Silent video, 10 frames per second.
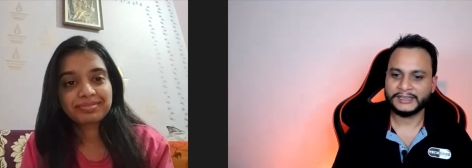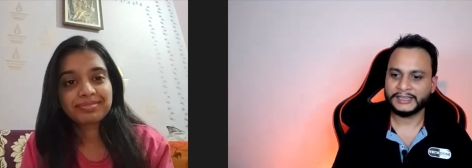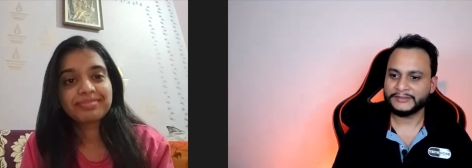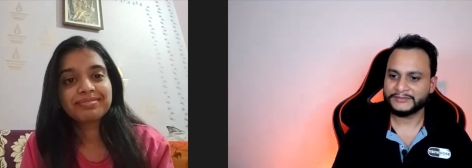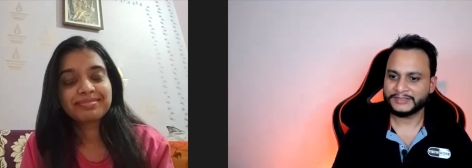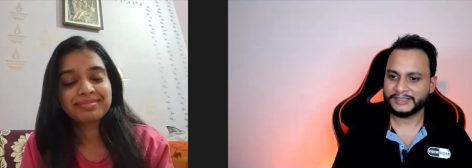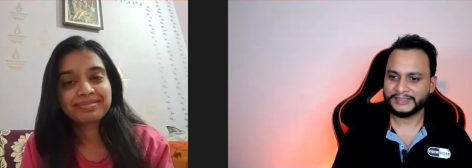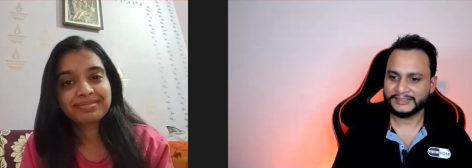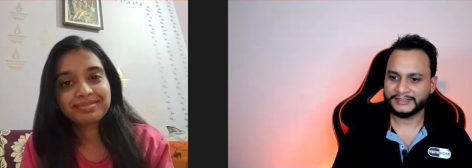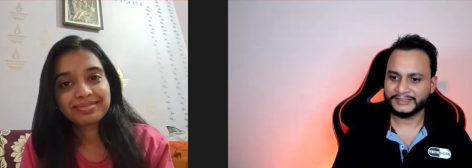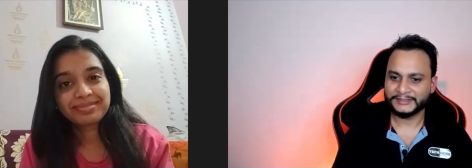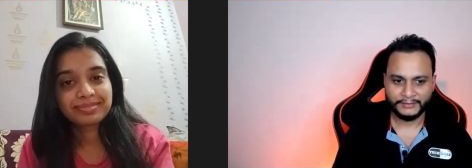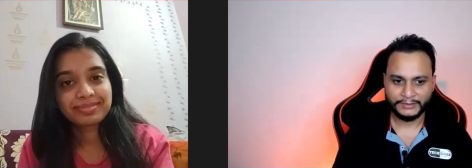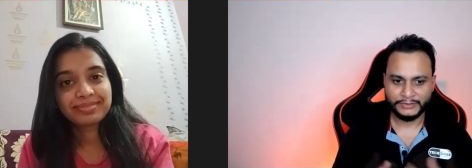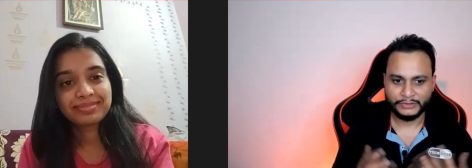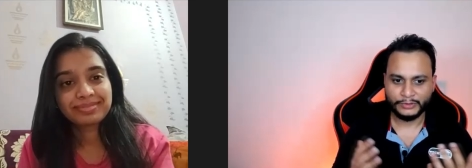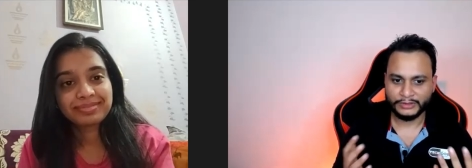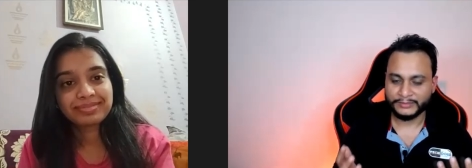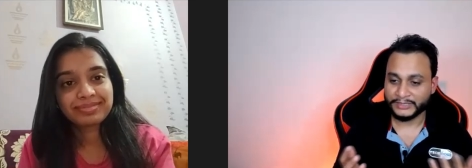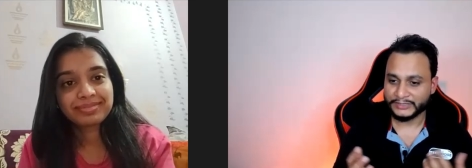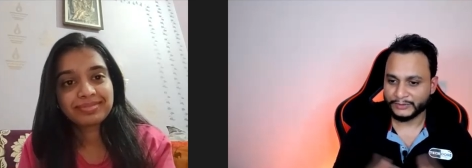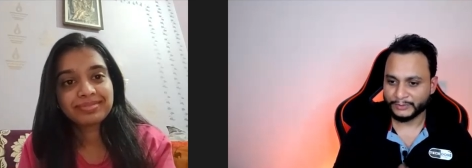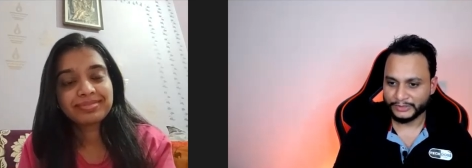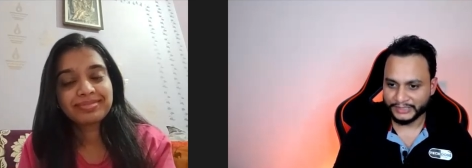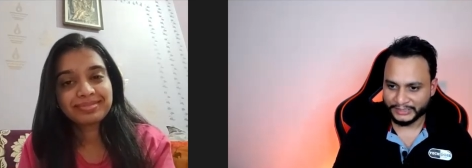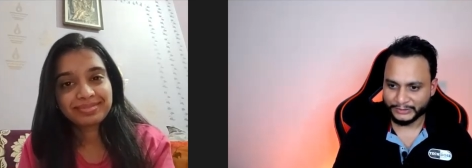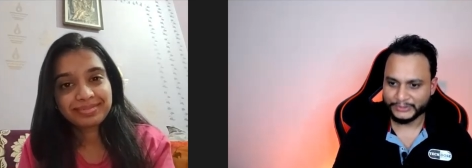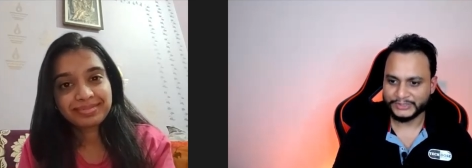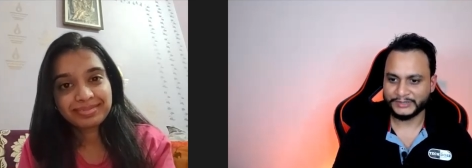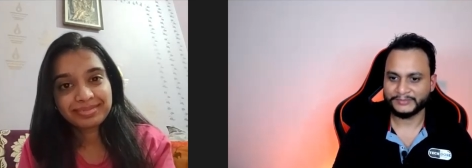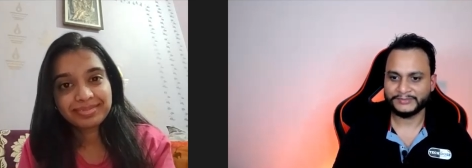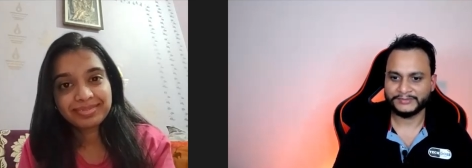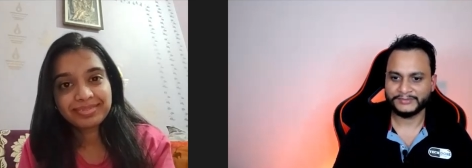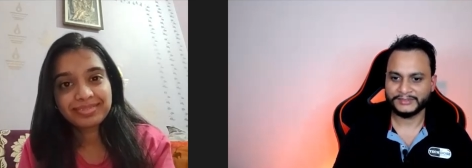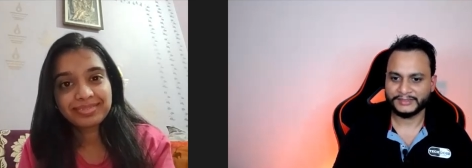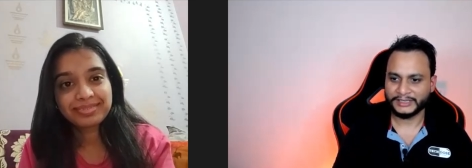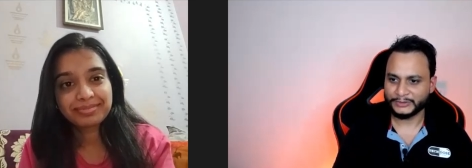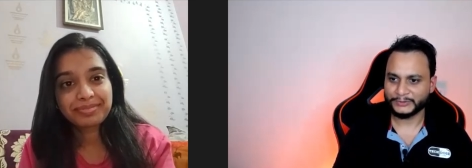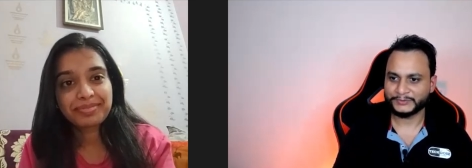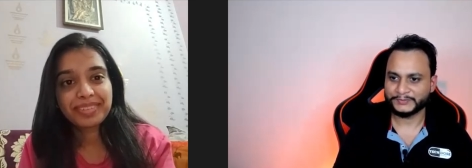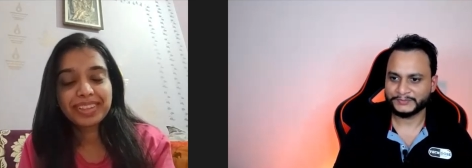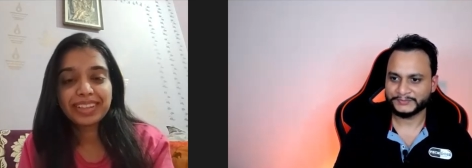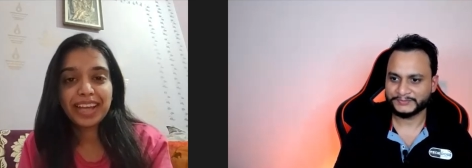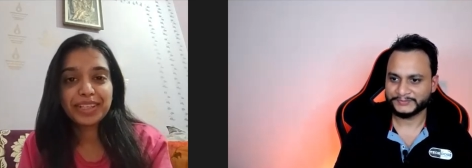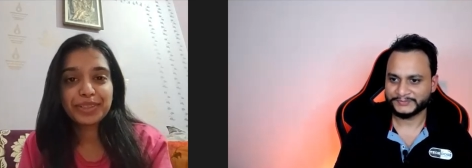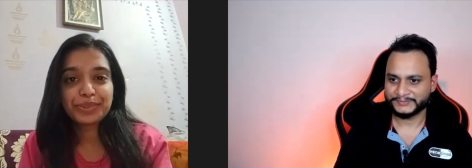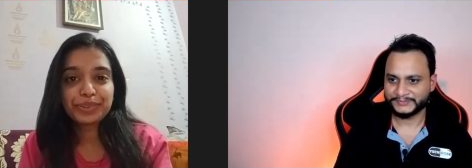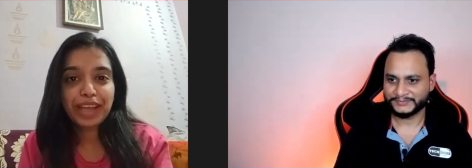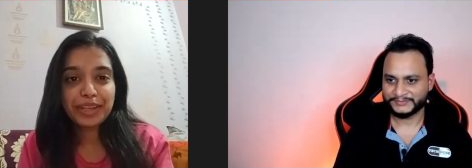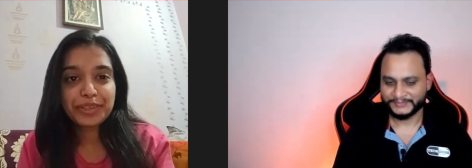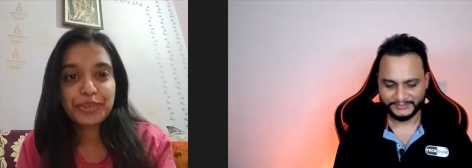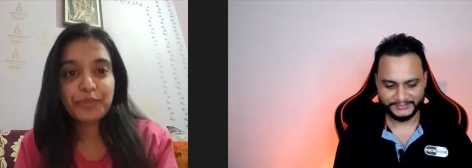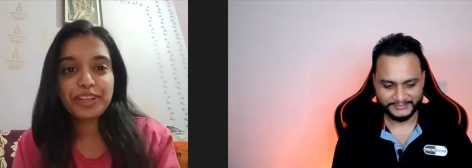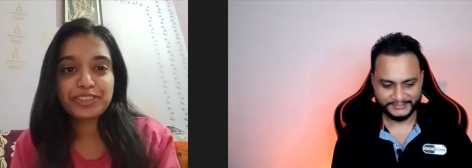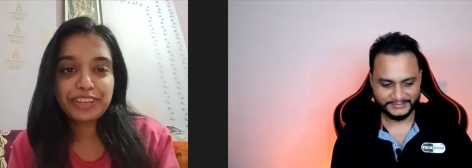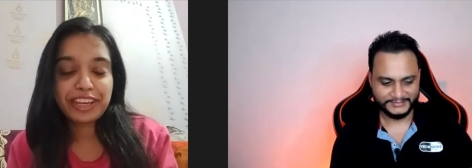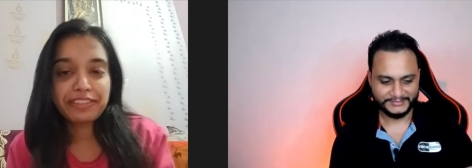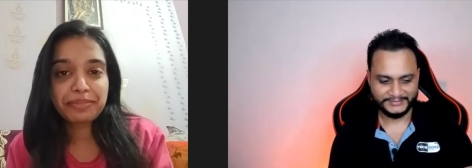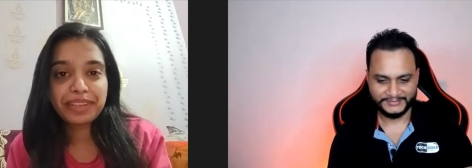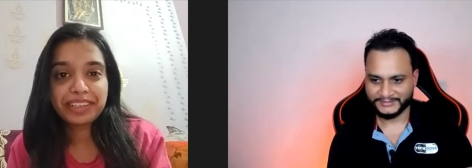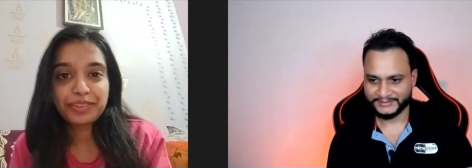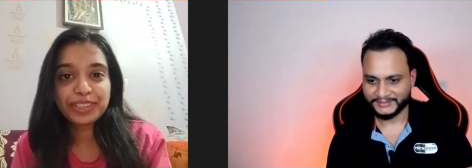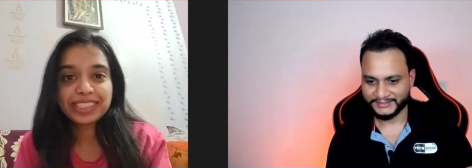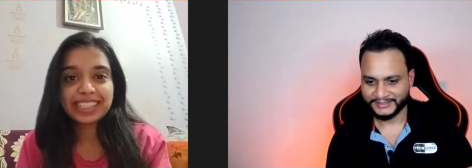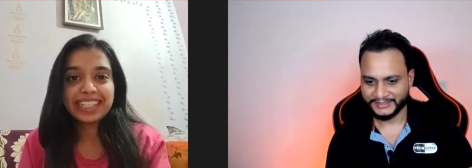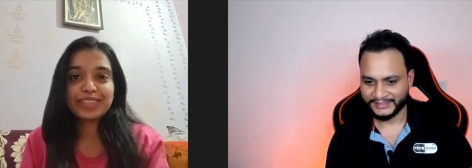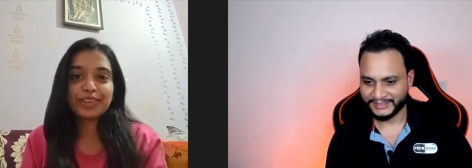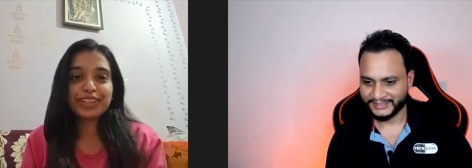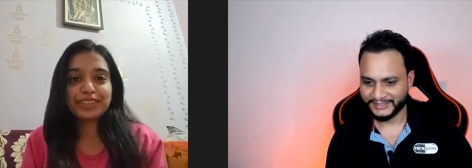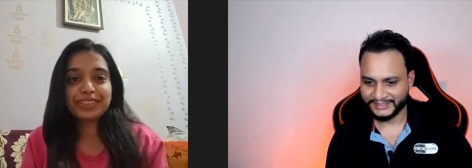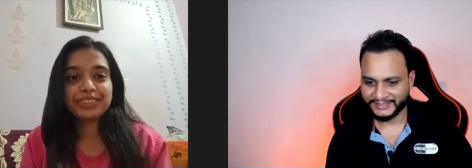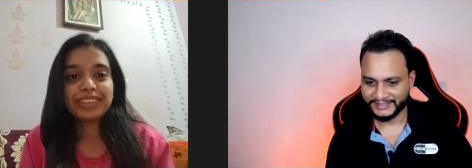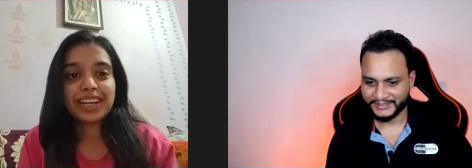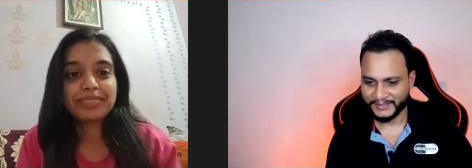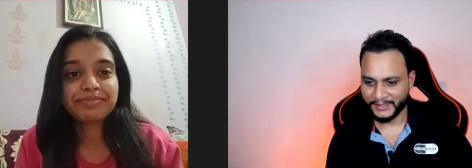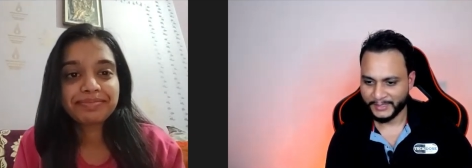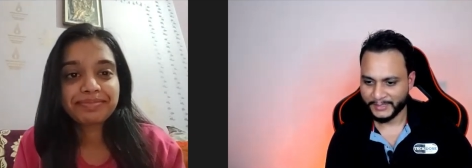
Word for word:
Speaker 1: in life, and We wish you all the best from our TechDose team. Thank you.
Speaker 2: Thank you. Thank you so much for having me. It was nice talking to you.